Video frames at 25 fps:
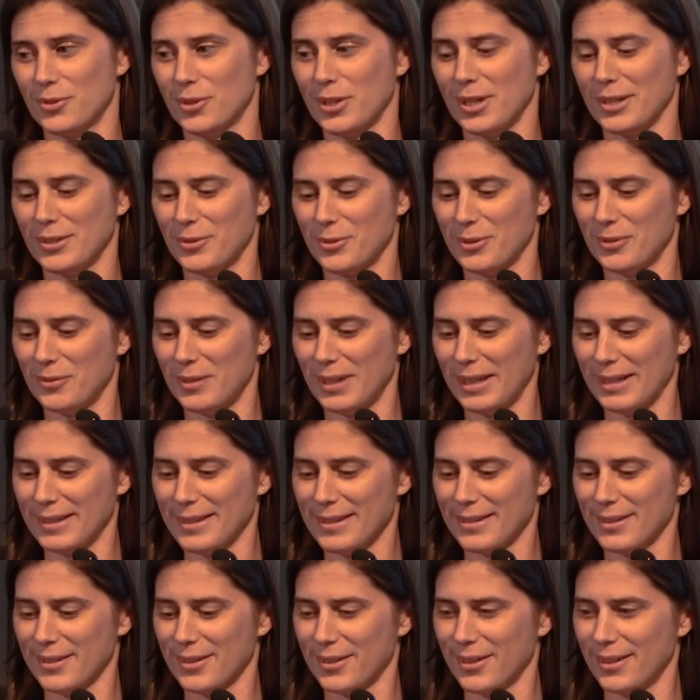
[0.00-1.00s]
Trying to advance,
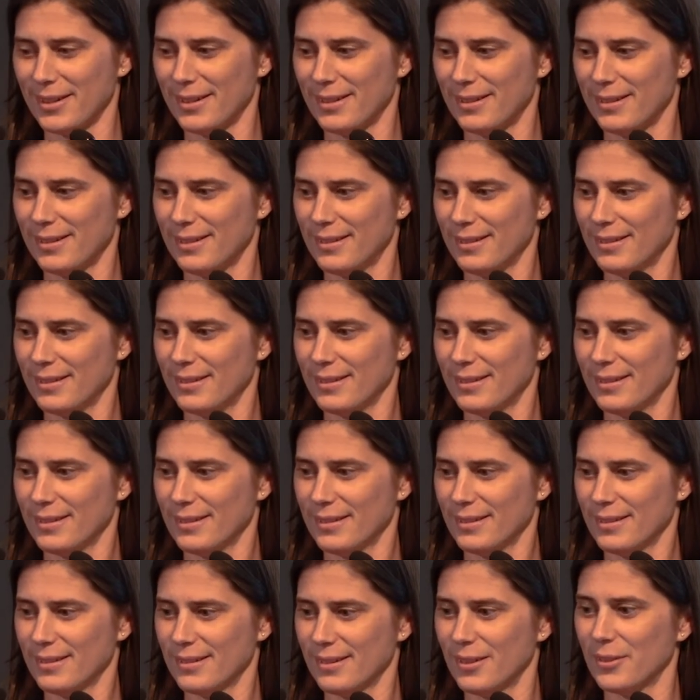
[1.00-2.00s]
sorry.
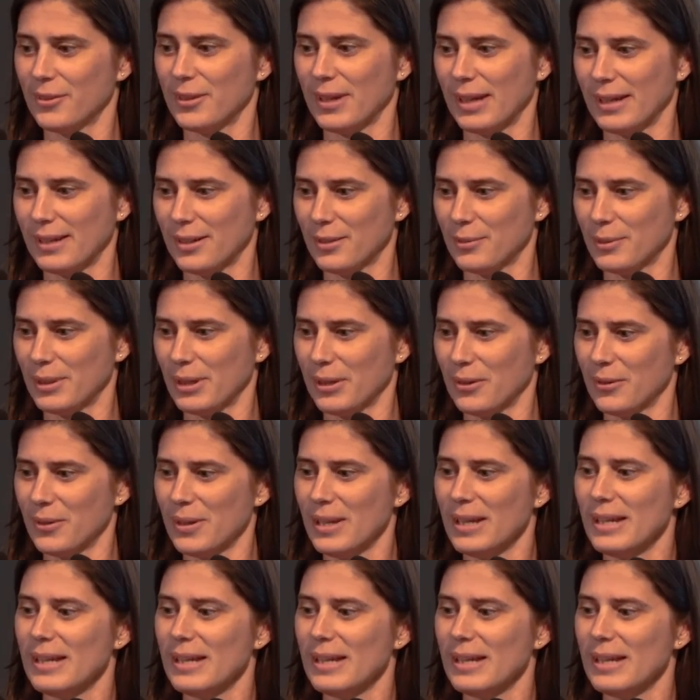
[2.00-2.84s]
Okay, here we go.